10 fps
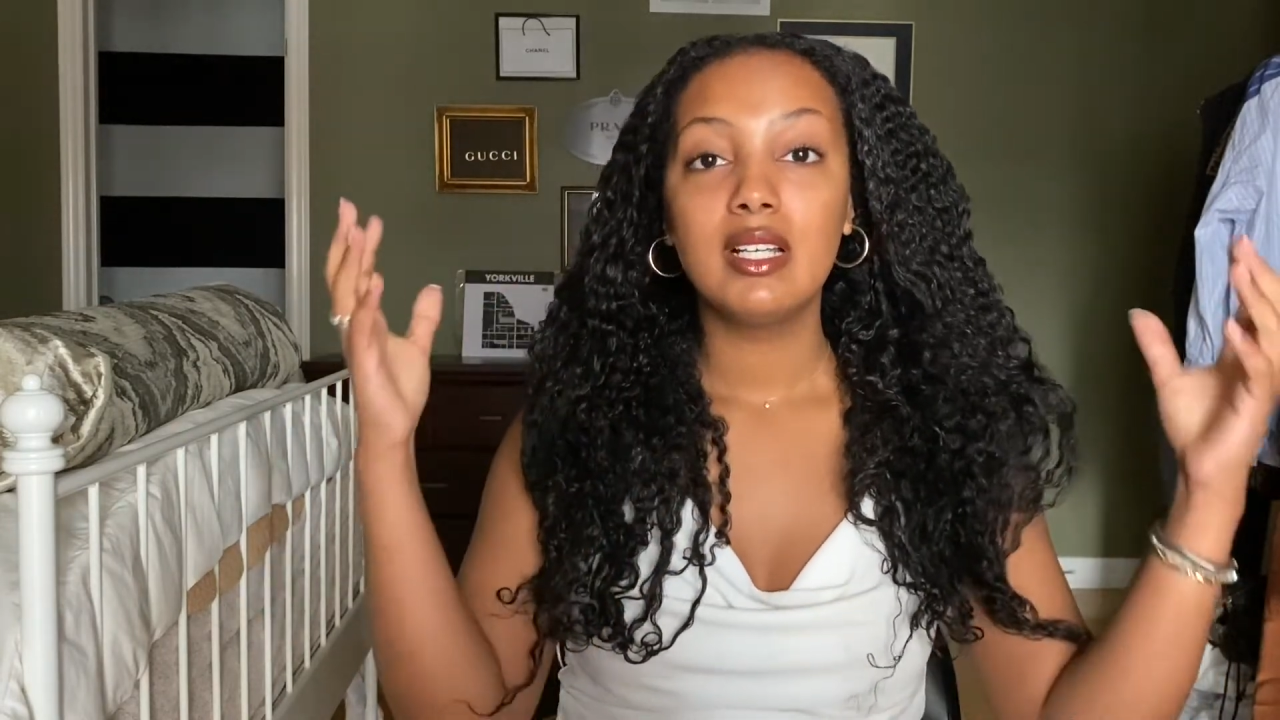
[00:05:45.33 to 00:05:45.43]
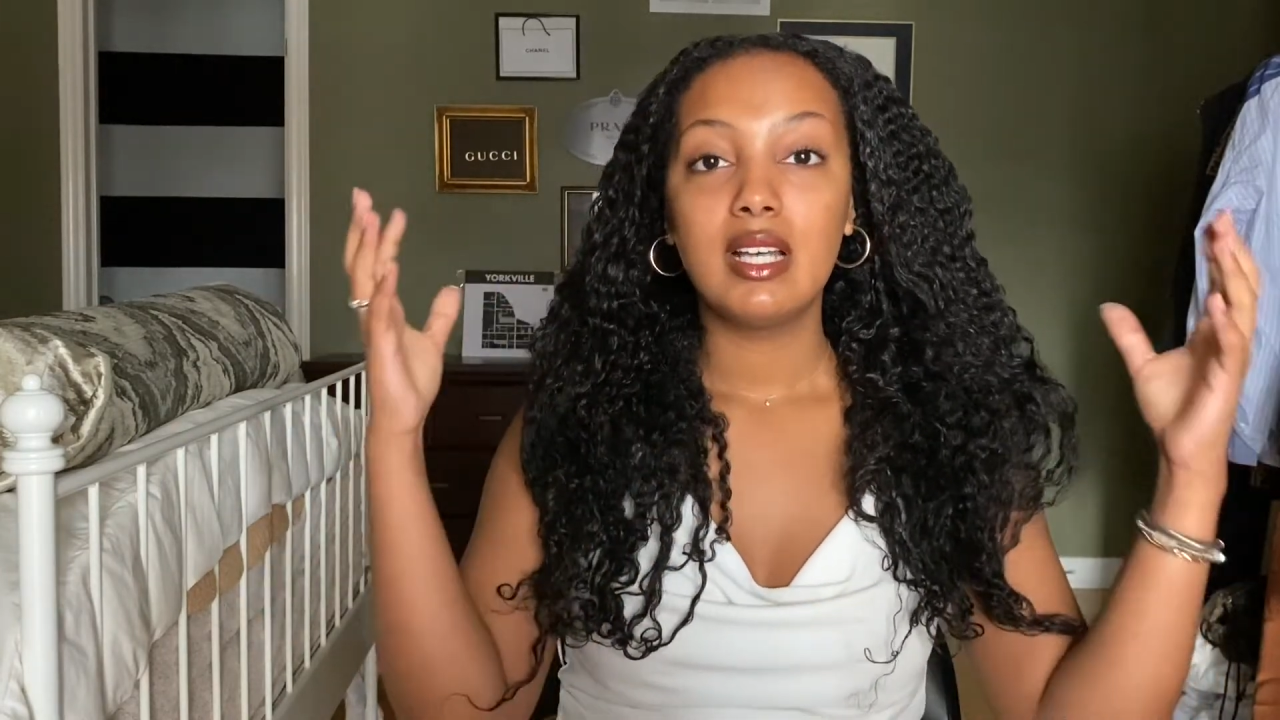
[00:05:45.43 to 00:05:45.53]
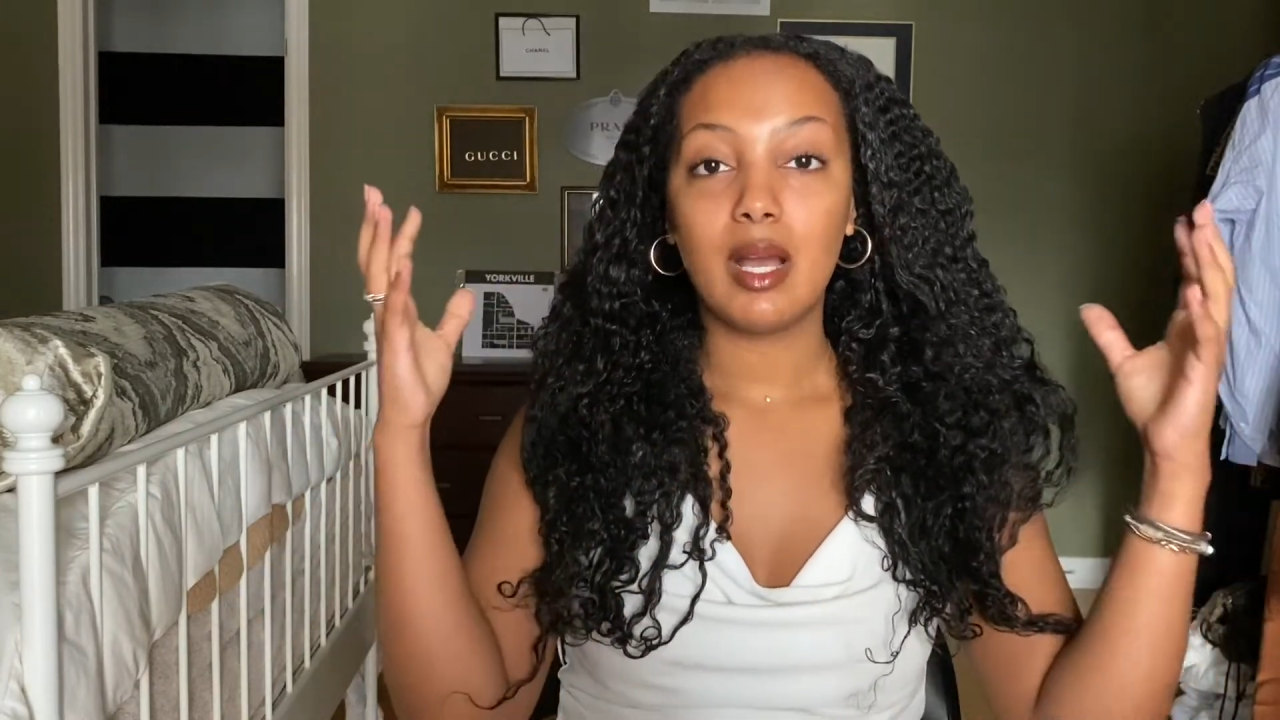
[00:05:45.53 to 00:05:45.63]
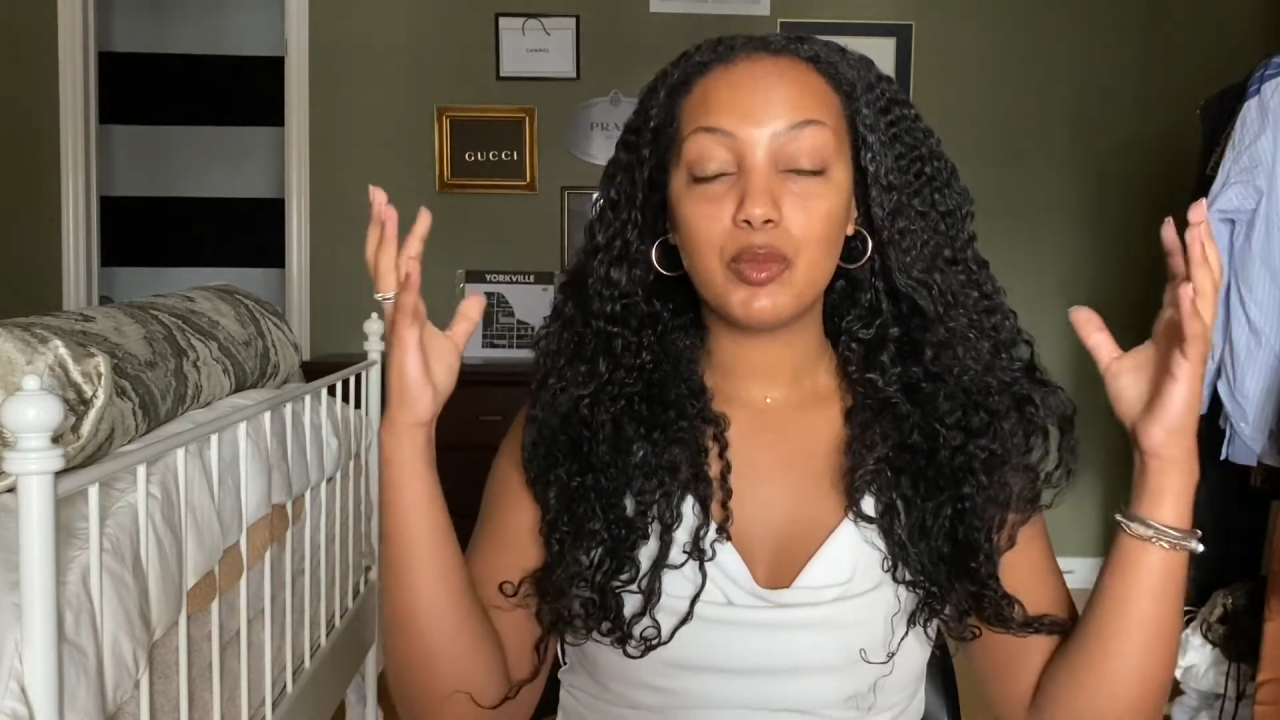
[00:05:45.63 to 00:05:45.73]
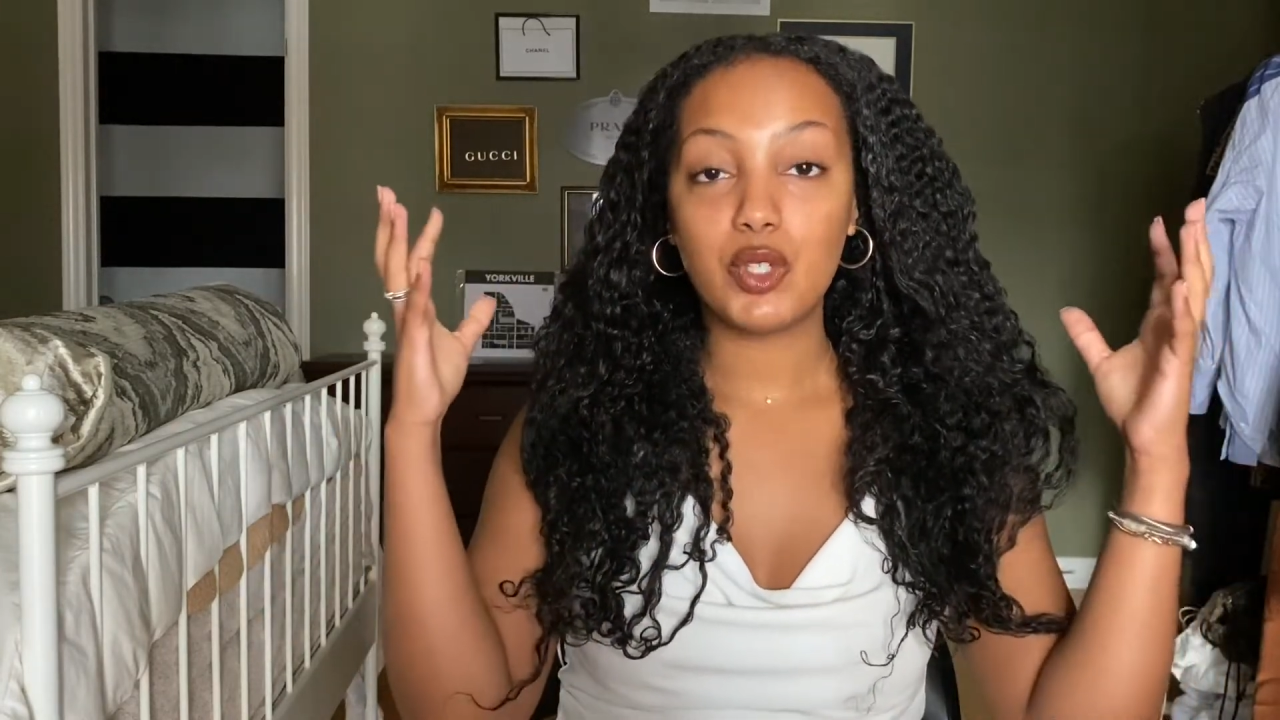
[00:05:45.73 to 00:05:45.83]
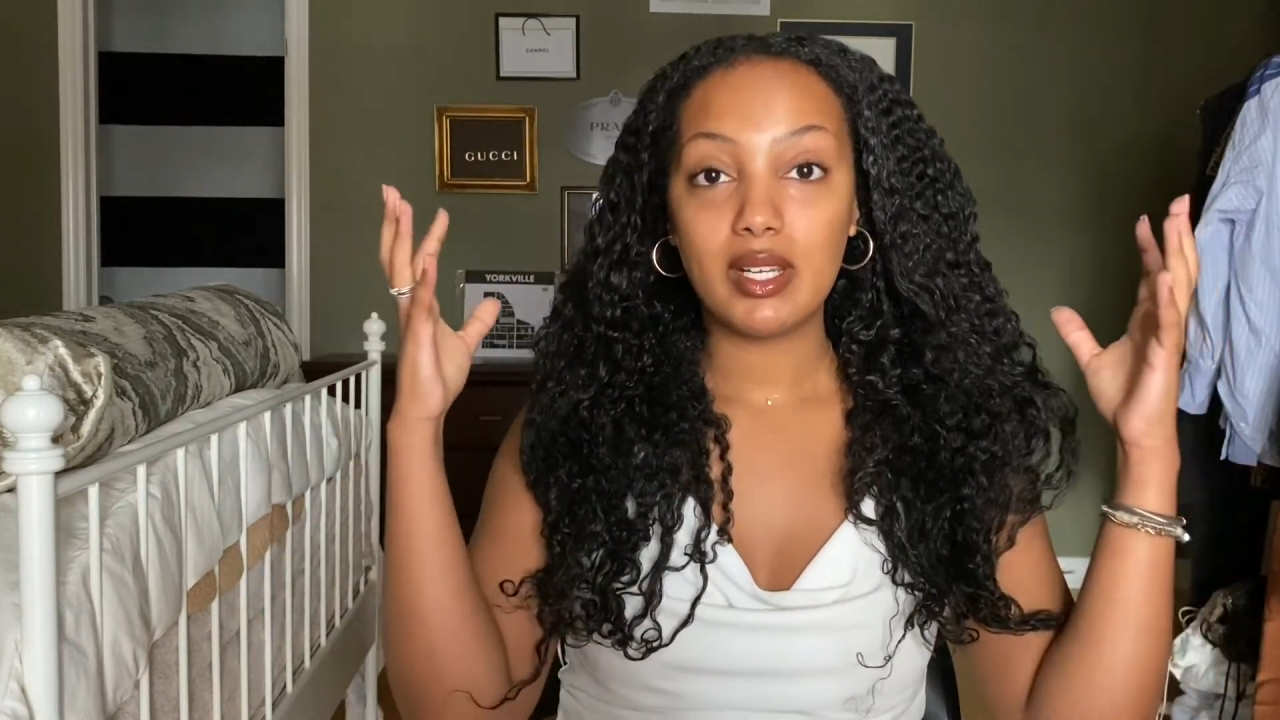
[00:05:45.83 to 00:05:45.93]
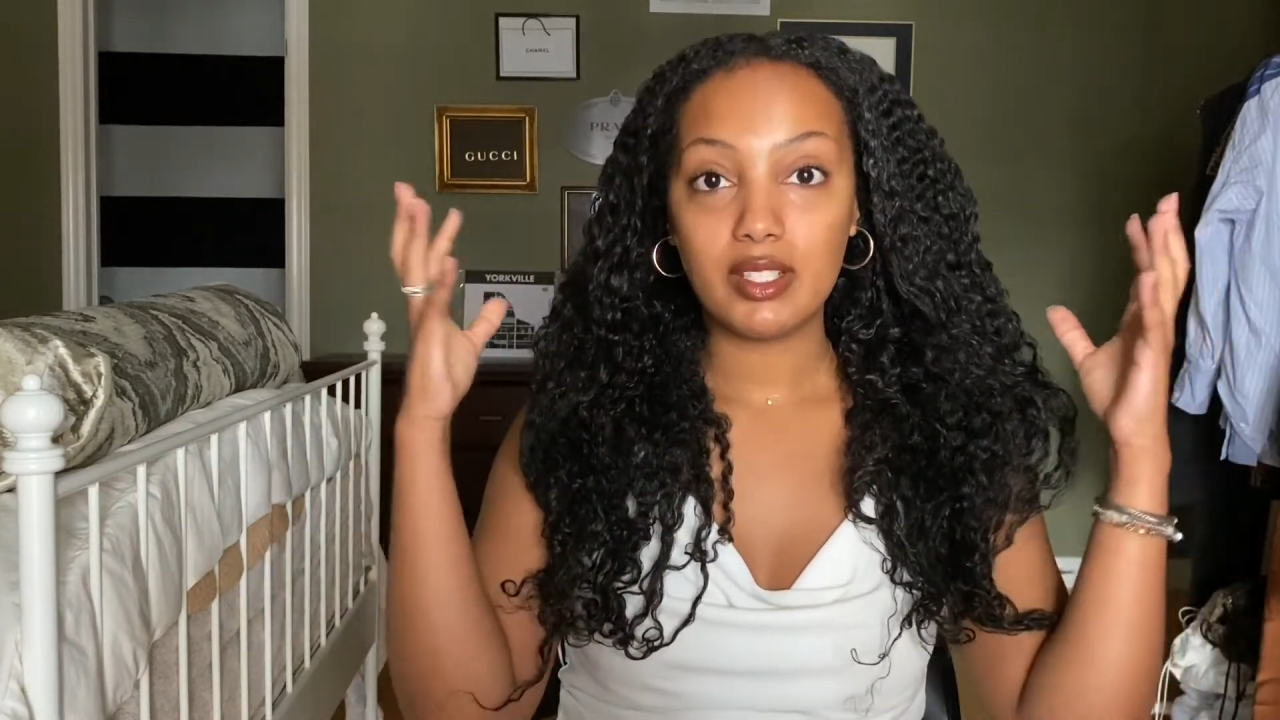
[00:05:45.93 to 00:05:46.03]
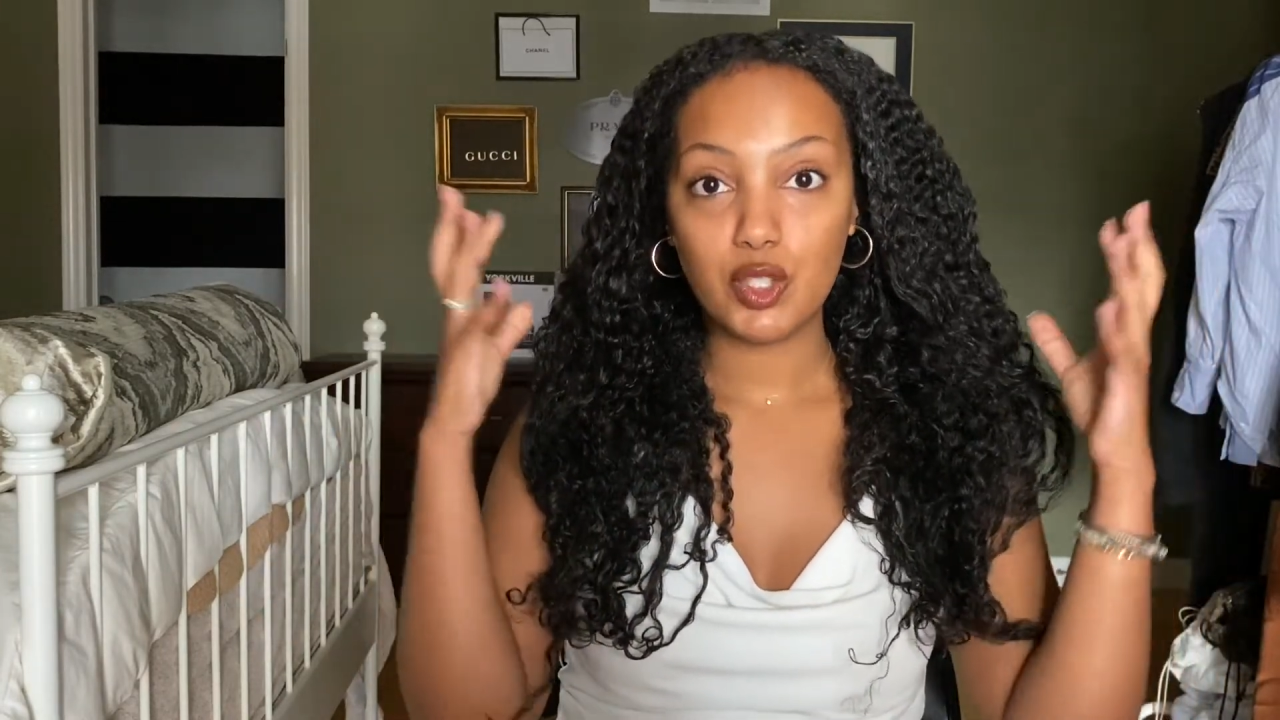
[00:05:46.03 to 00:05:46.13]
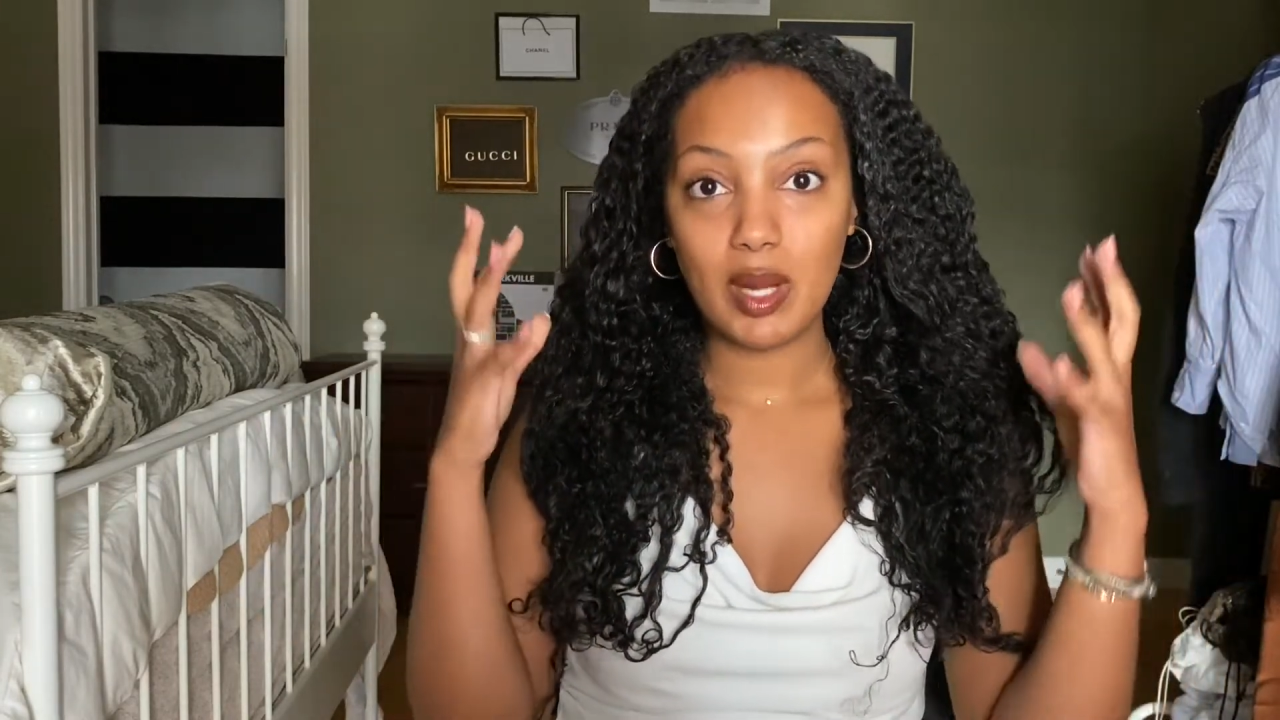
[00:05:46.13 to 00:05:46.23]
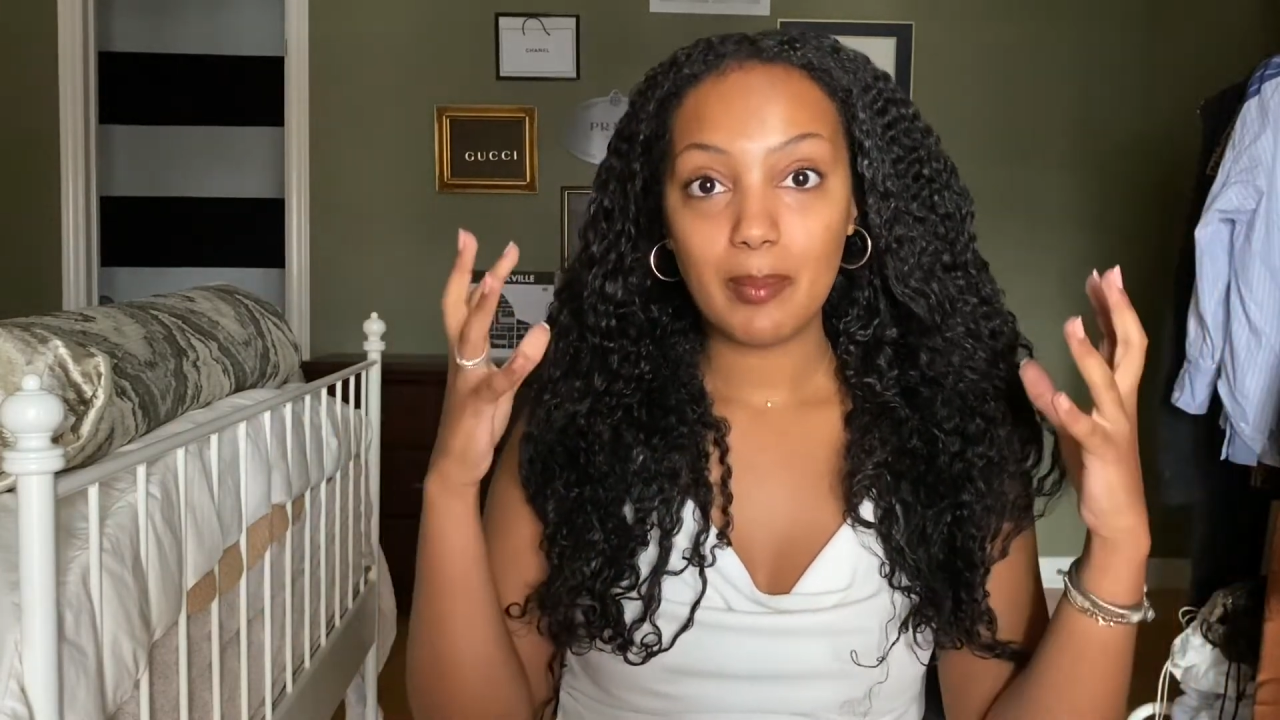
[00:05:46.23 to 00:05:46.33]
I'm trying to
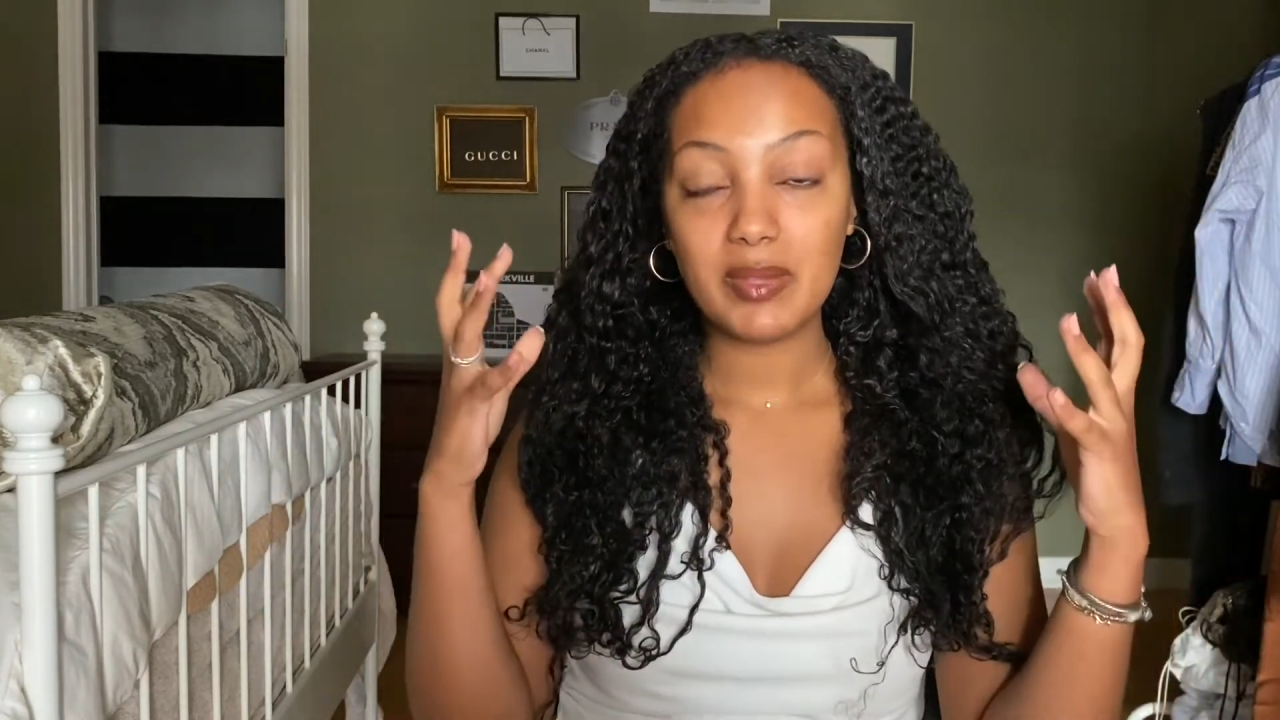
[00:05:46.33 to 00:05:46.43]
trap